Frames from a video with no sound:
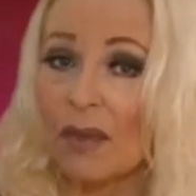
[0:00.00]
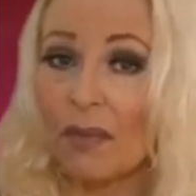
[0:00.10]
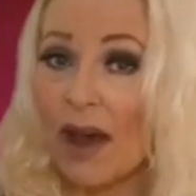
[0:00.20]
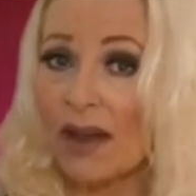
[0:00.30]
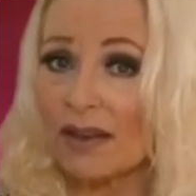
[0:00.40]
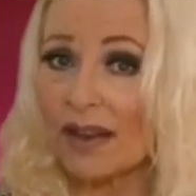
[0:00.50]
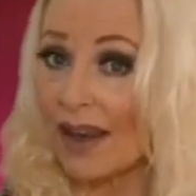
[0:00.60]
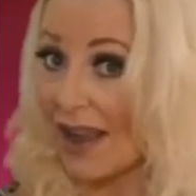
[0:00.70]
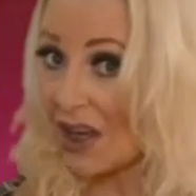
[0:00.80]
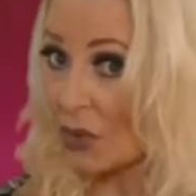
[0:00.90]
but
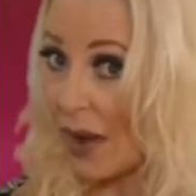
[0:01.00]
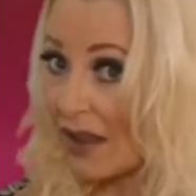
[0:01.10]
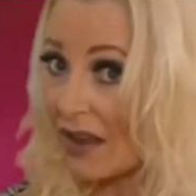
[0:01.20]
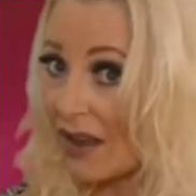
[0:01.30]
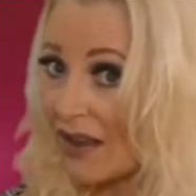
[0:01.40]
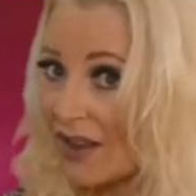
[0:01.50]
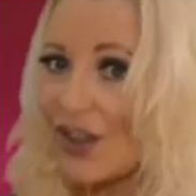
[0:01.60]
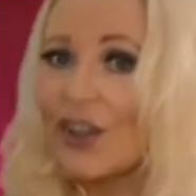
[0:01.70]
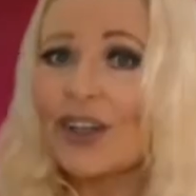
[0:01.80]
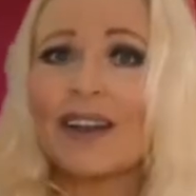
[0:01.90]
in actuality,
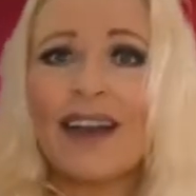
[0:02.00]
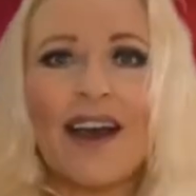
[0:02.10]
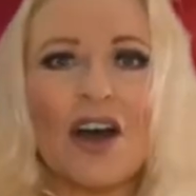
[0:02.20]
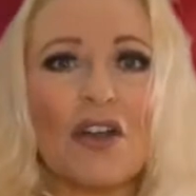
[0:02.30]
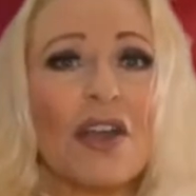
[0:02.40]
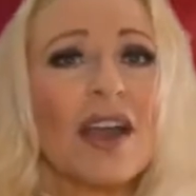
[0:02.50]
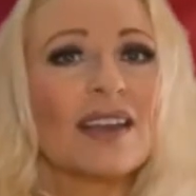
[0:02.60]
good health